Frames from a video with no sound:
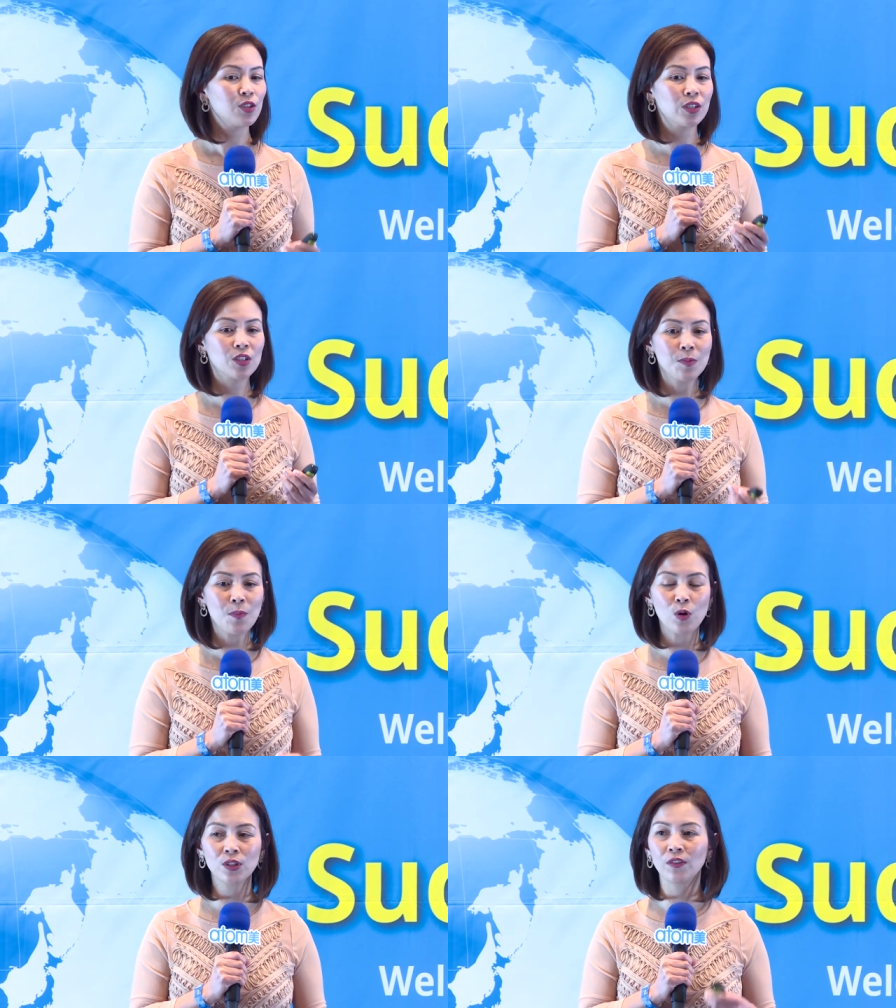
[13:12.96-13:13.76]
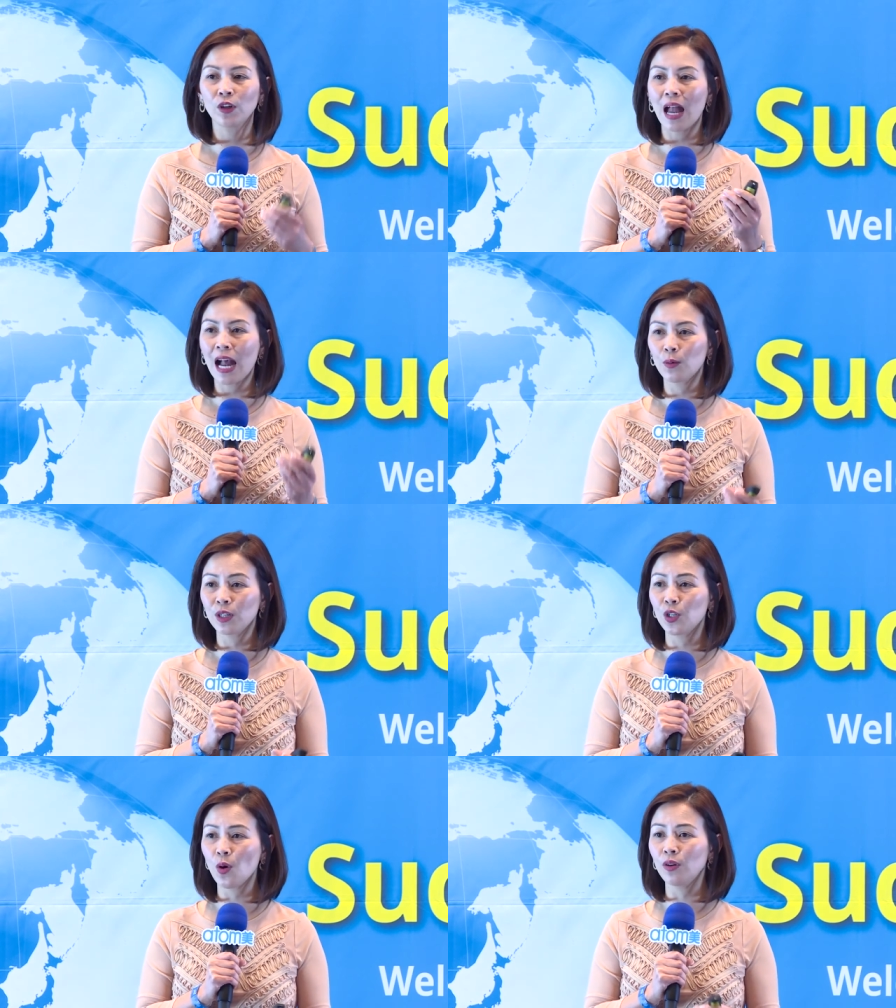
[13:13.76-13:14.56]
So it's composed of your
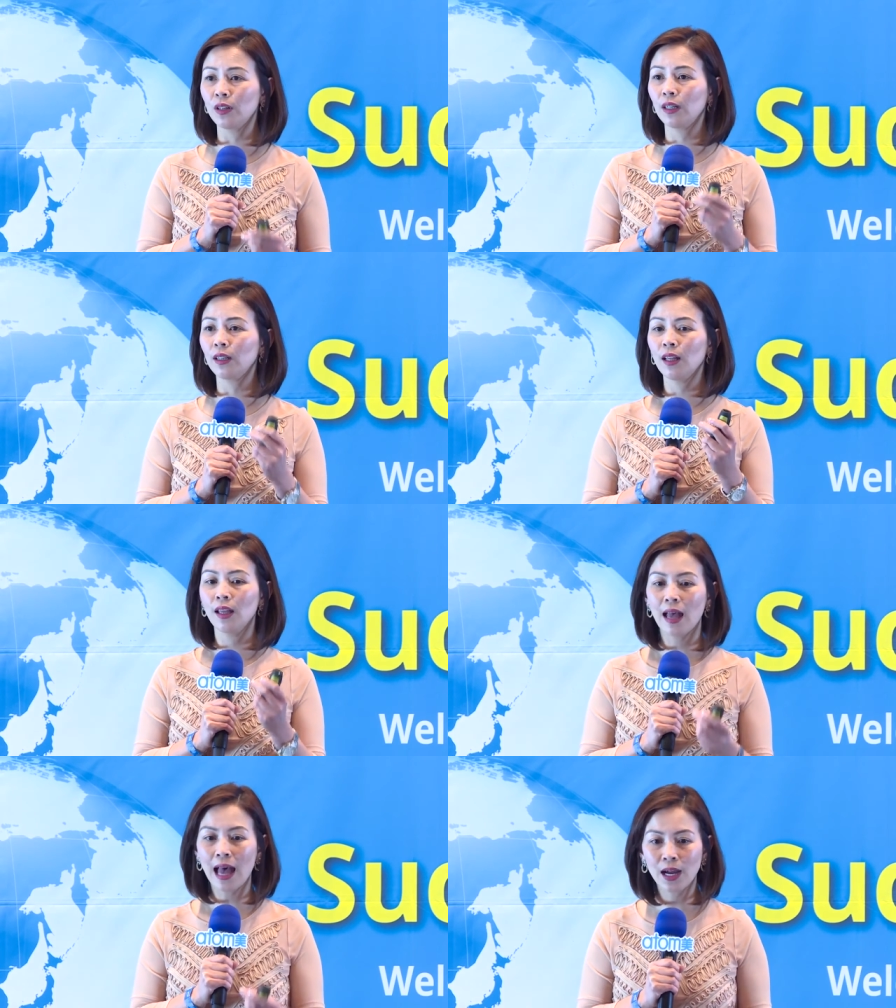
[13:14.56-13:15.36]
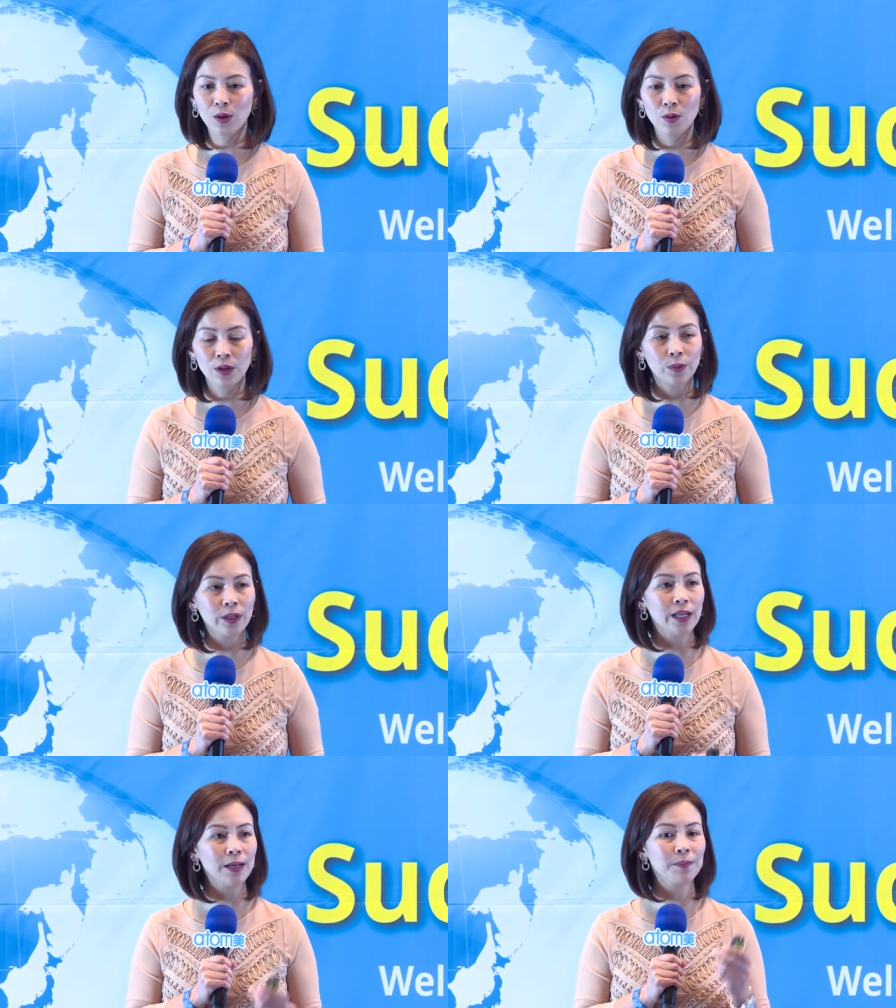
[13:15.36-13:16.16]
aqua toner, aqua
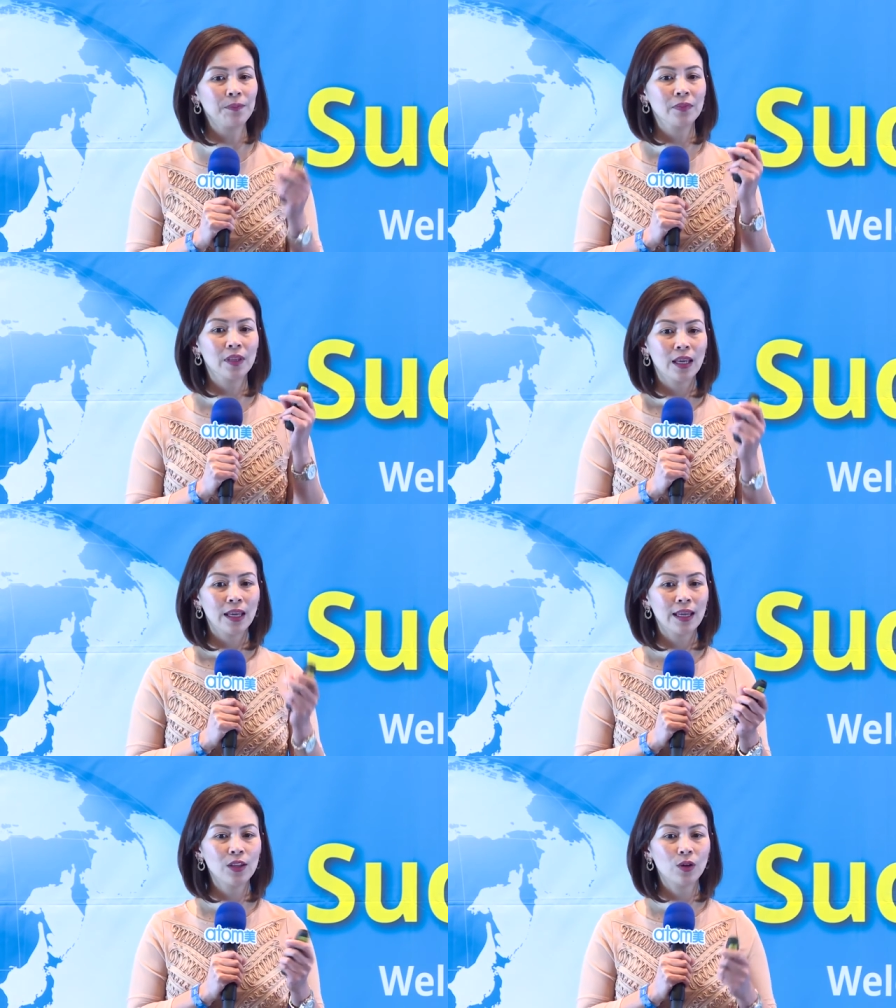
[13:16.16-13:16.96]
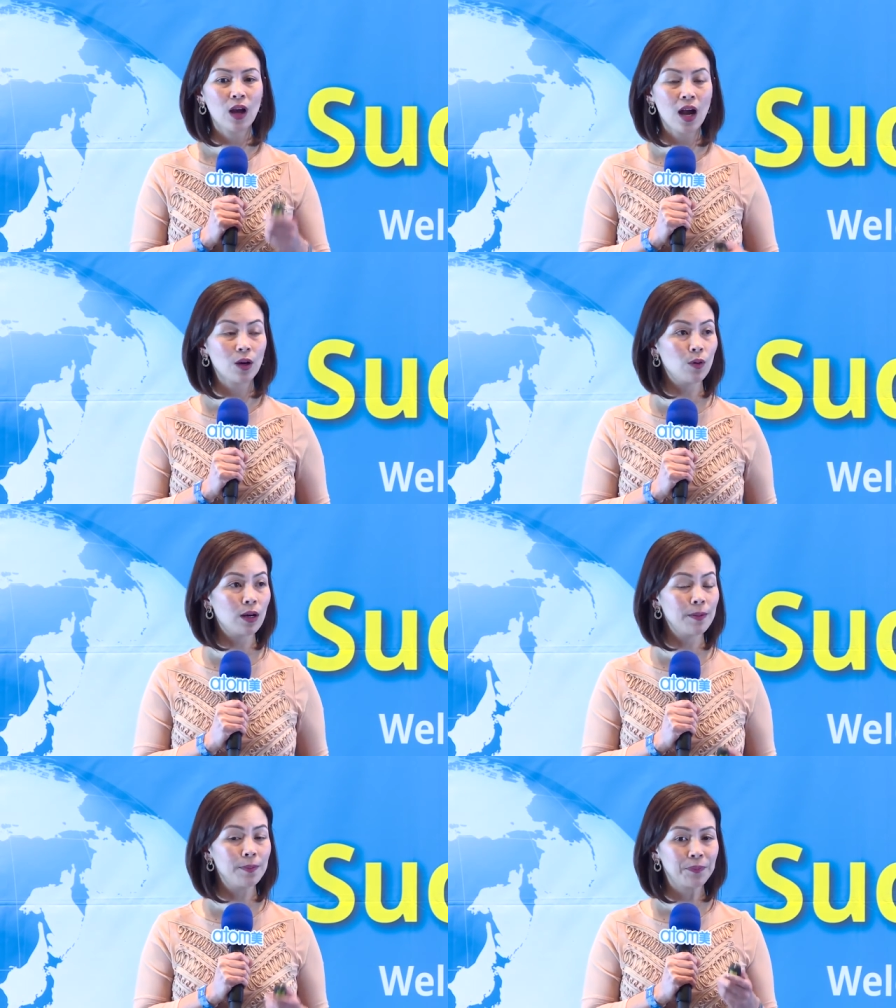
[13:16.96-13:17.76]
cream, and your
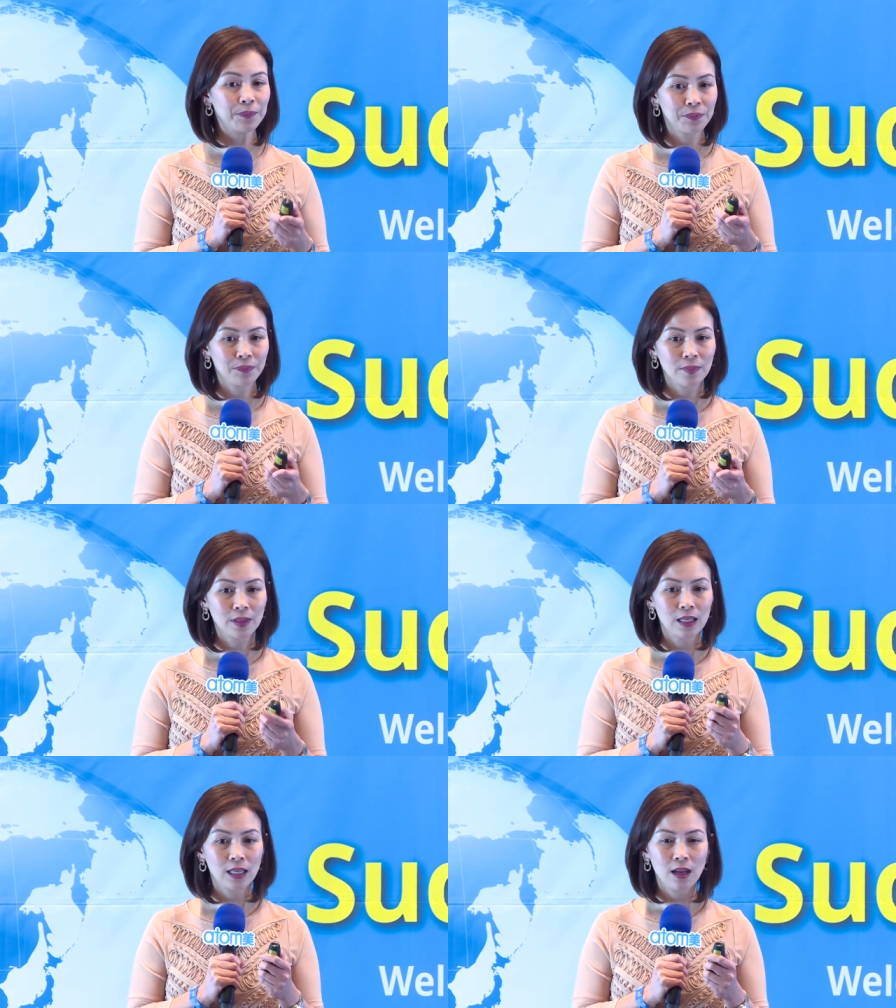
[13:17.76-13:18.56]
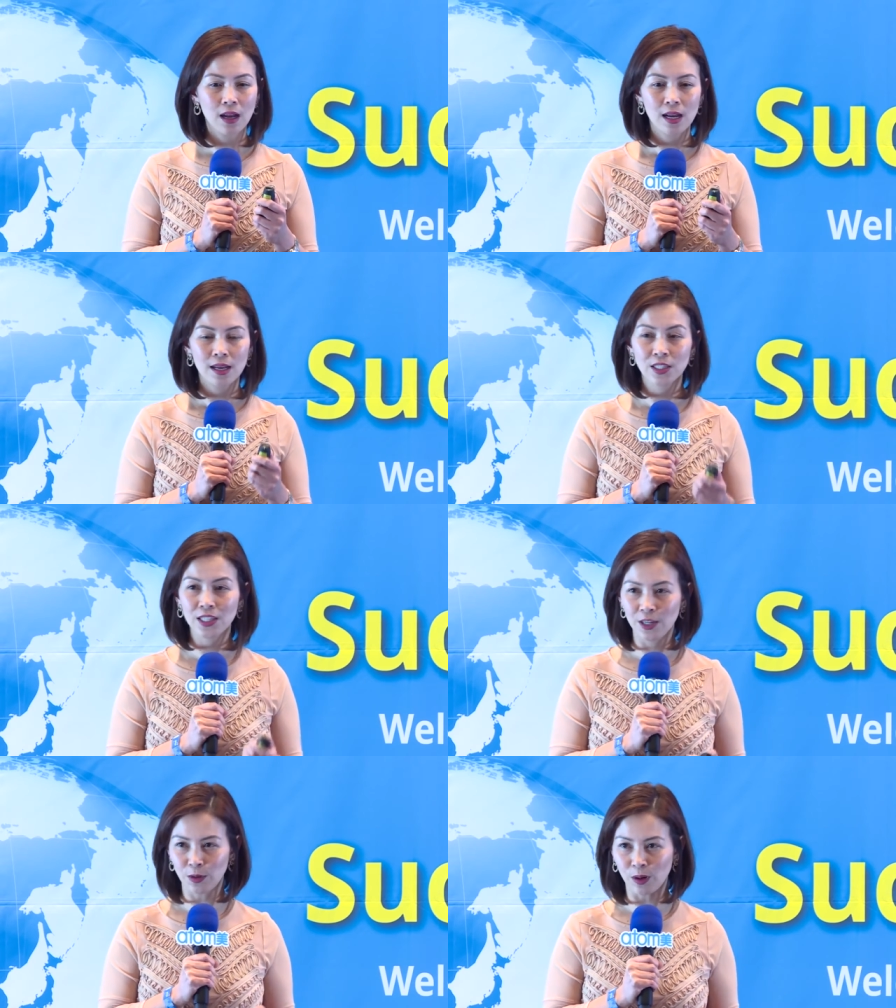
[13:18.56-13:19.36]
aqua
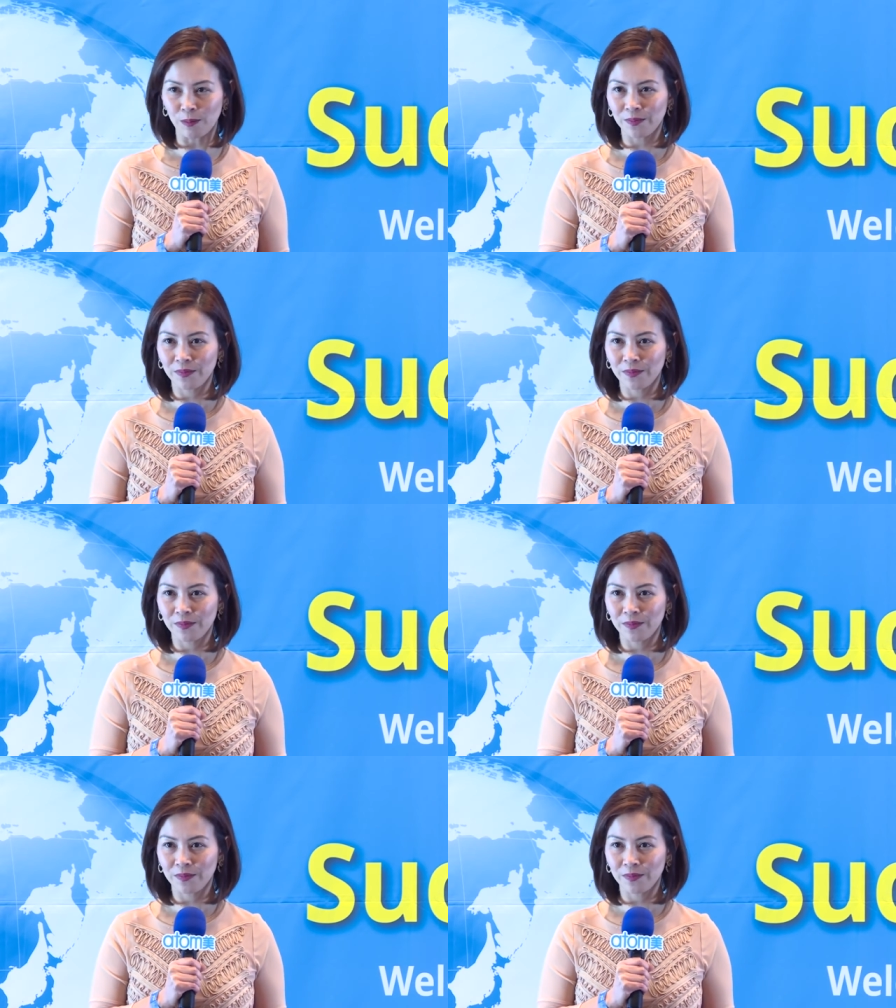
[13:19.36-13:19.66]
serum.